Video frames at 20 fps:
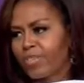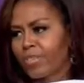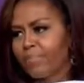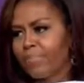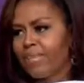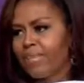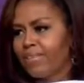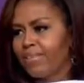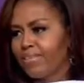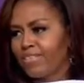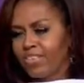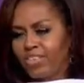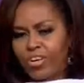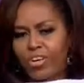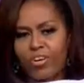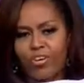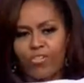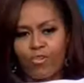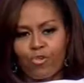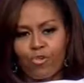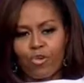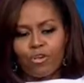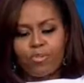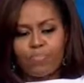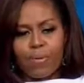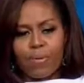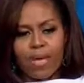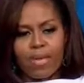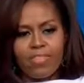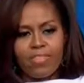Let me start, of course,
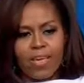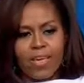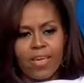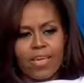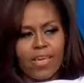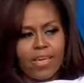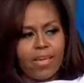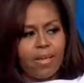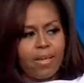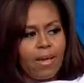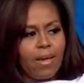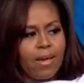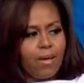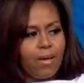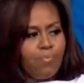by thanking